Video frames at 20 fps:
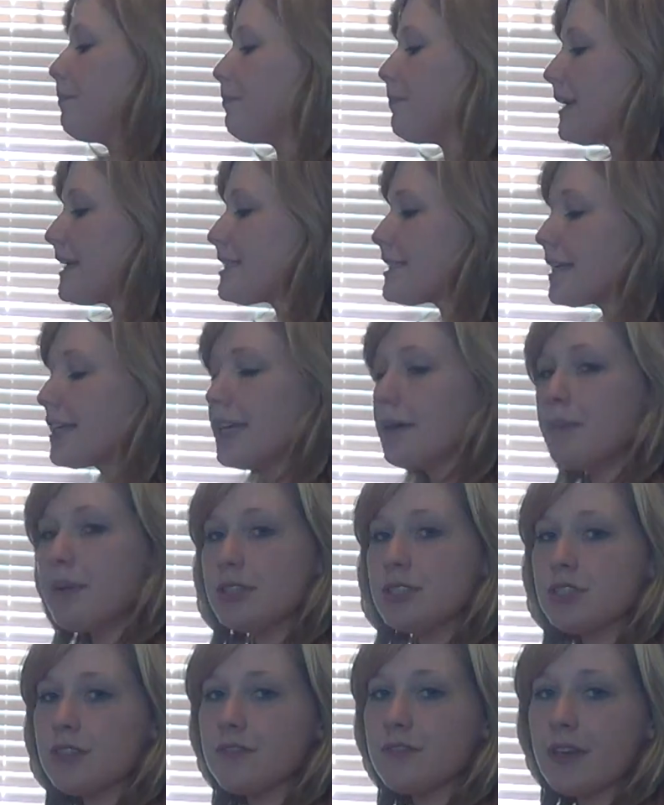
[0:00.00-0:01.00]
basically
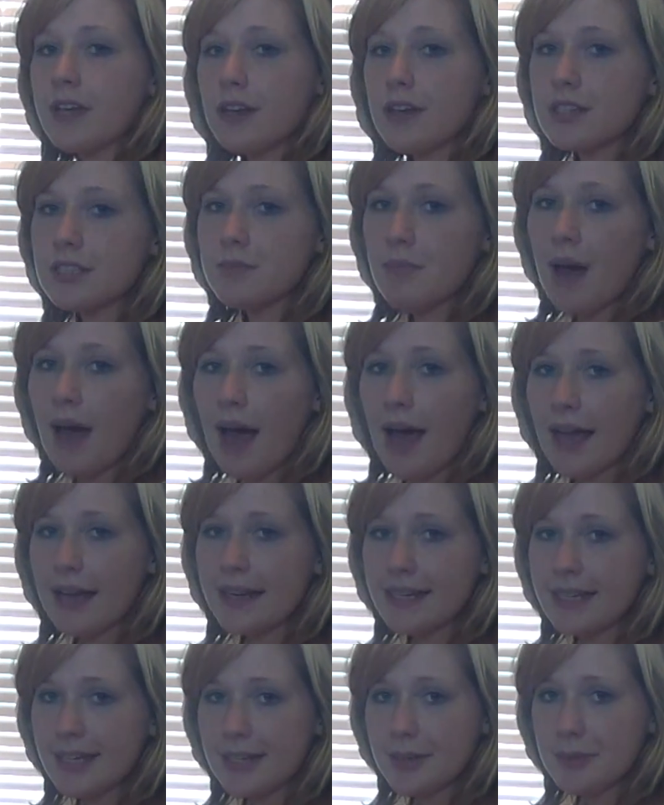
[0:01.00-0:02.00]
put your fingers
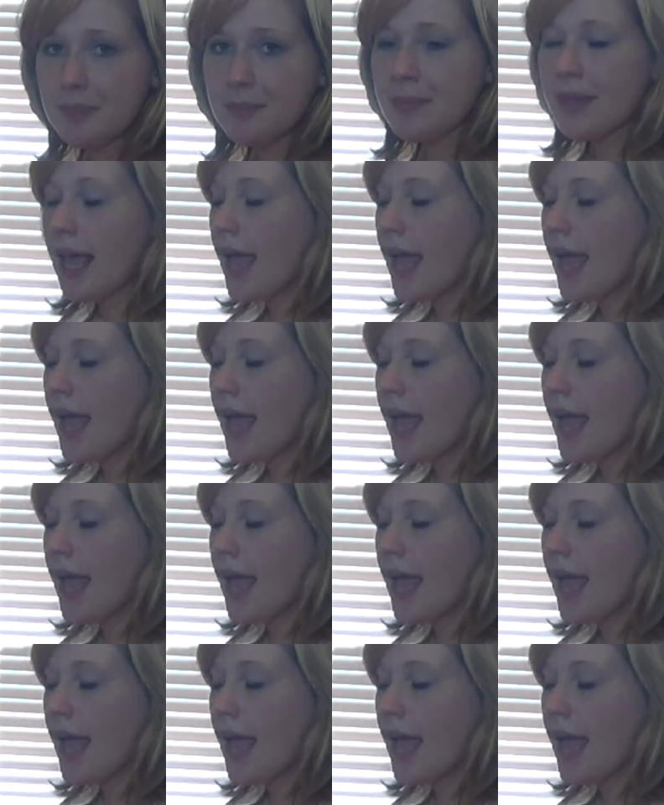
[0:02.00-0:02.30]
behind him